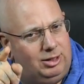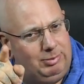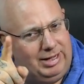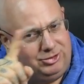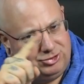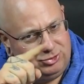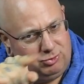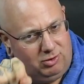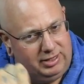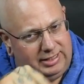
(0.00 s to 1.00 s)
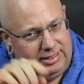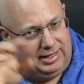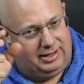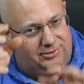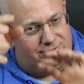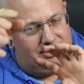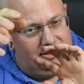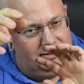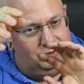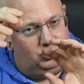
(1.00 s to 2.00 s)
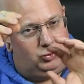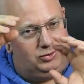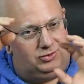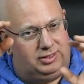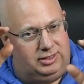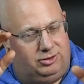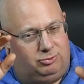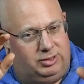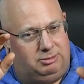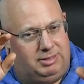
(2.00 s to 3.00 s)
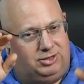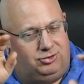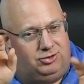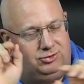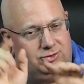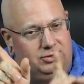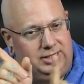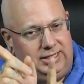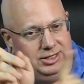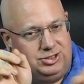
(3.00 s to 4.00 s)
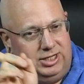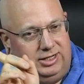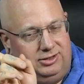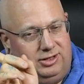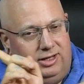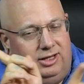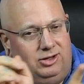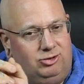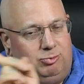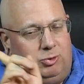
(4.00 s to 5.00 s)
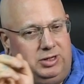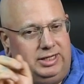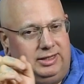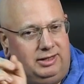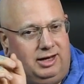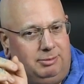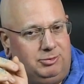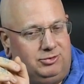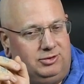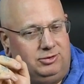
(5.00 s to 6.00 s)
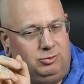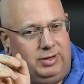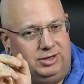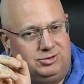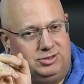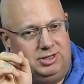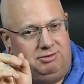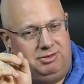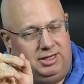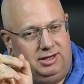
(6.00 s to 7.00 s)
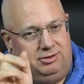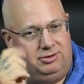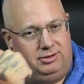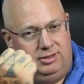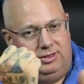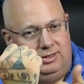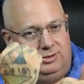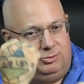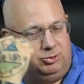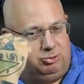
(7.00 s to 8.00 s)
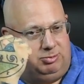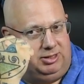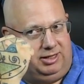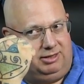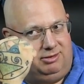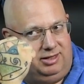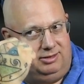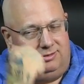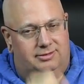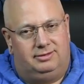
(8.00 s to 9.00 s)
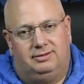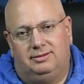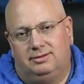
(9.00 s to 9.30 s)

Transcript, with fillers: Imagine drawing an S and then twisting it three-dimensionally so that each end is pointing in the opposite direction of the other, which would be like this.